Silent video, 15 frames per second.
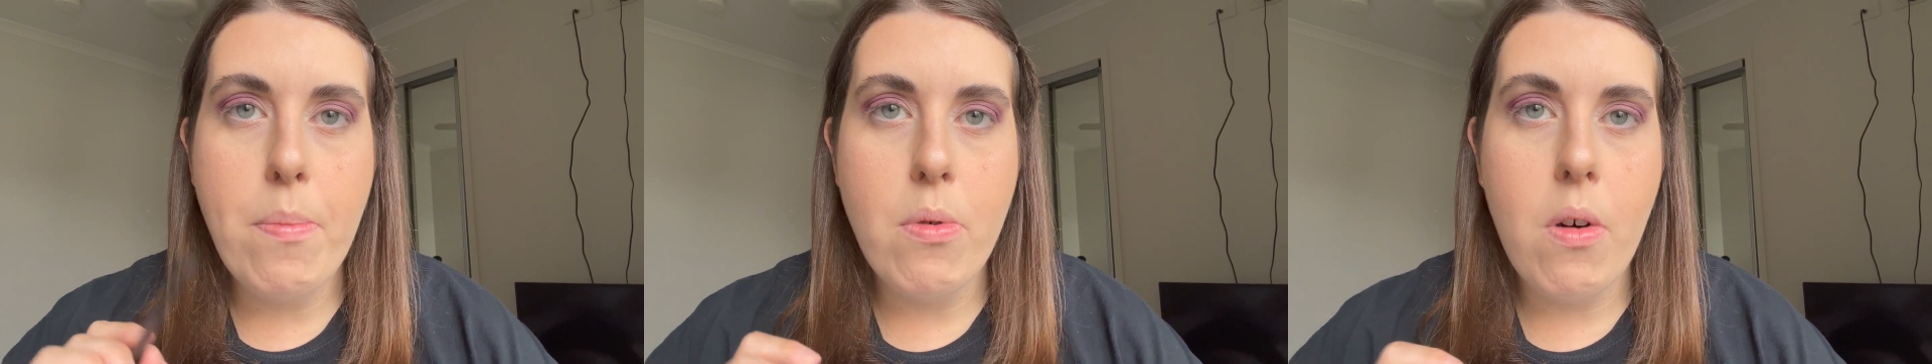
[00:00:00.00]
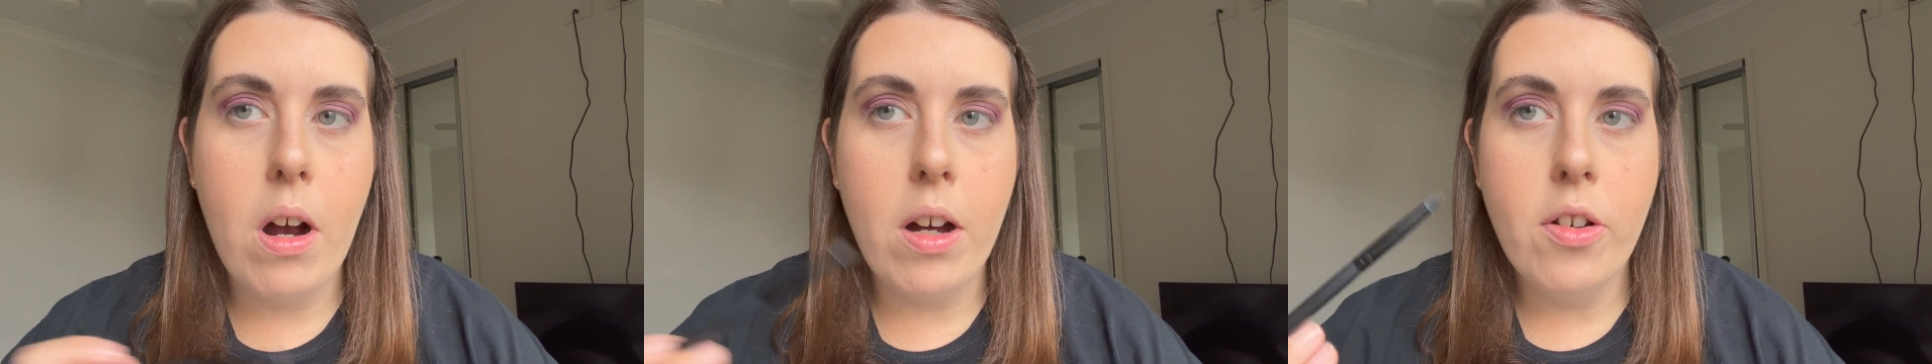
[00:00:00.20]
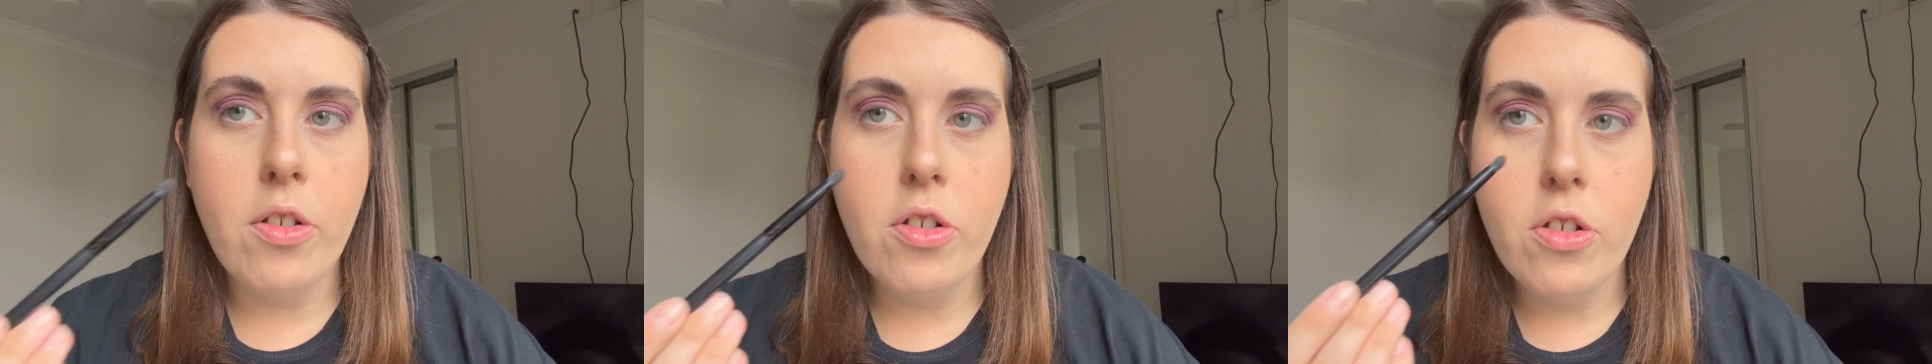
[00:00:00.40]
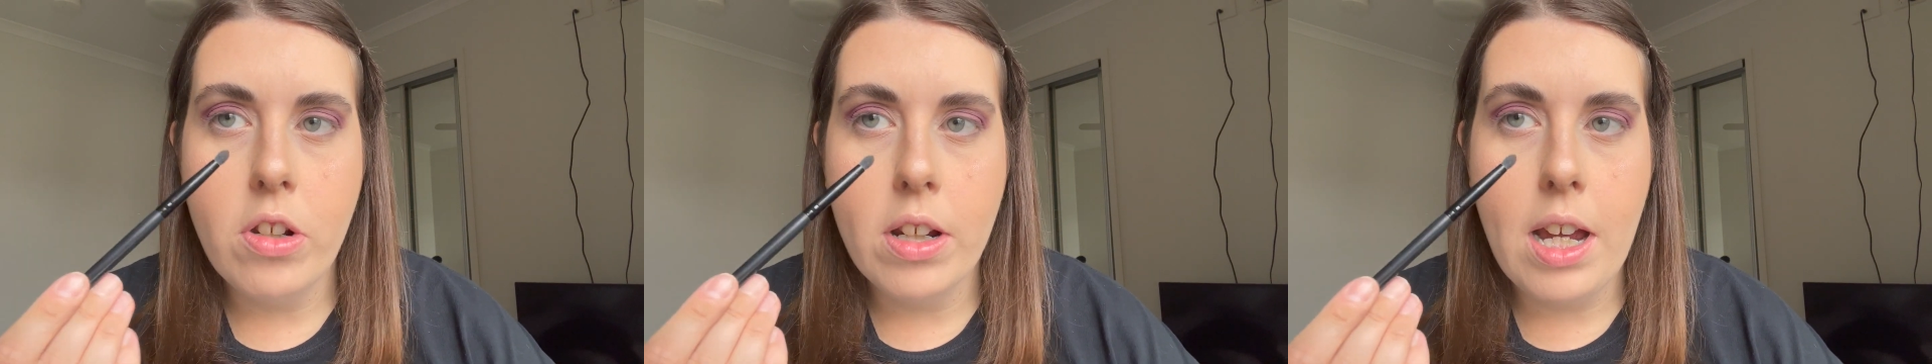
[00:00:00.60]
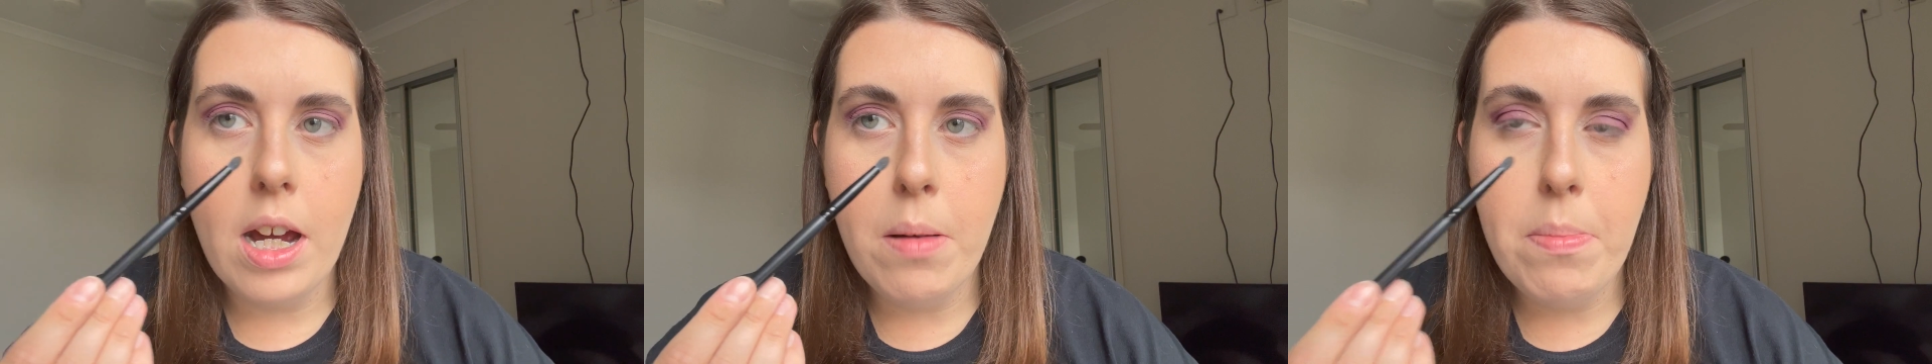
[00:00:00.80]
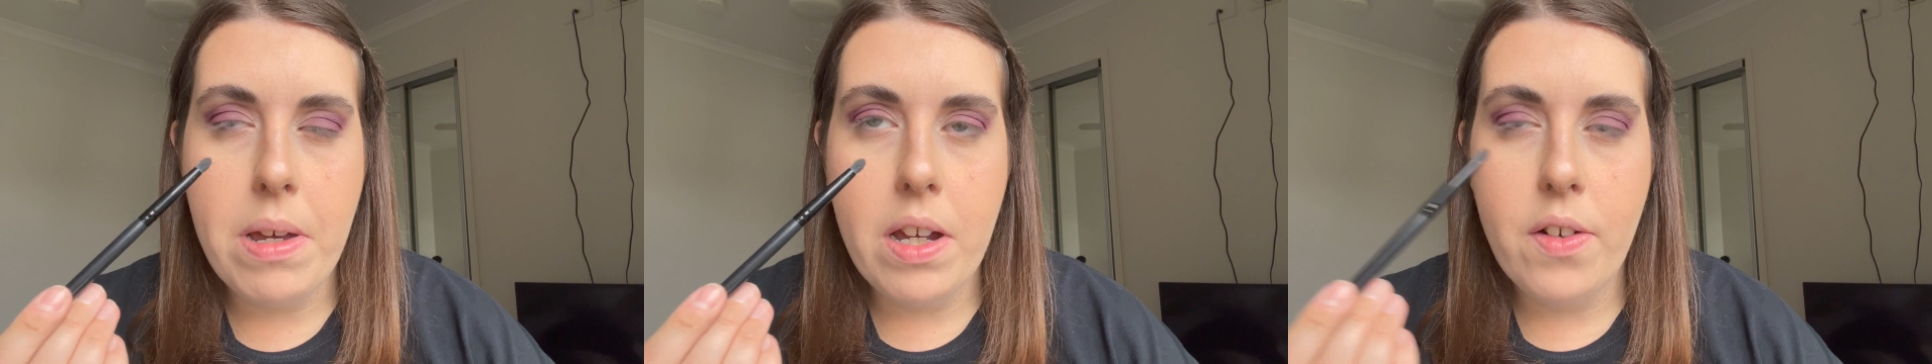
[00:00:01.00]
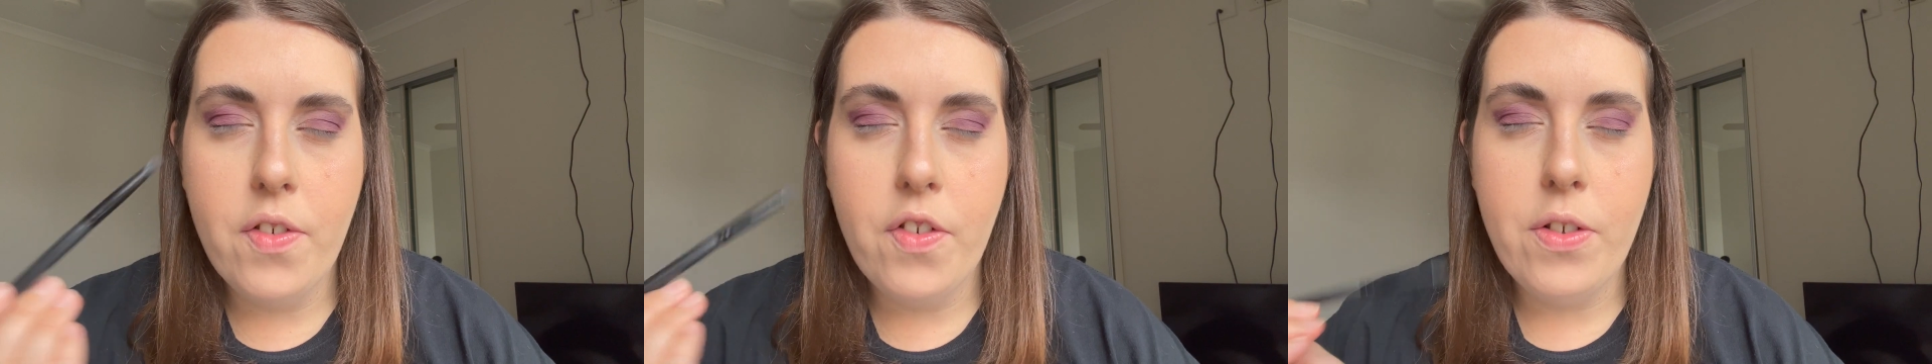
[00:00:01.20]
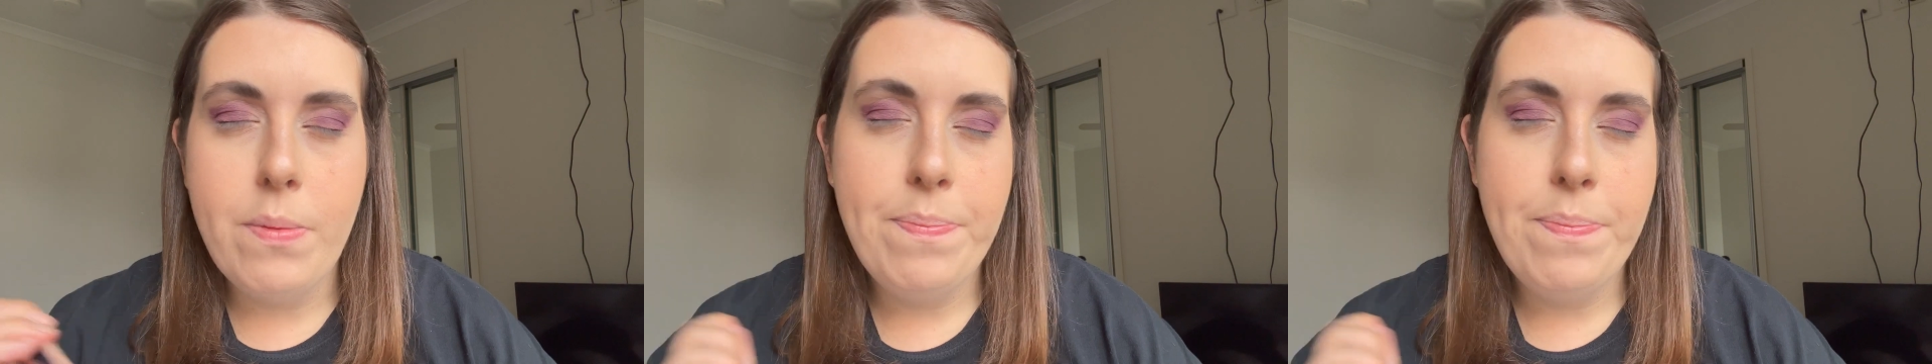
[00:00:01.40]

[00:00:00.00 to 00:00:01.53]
brush to get a bit of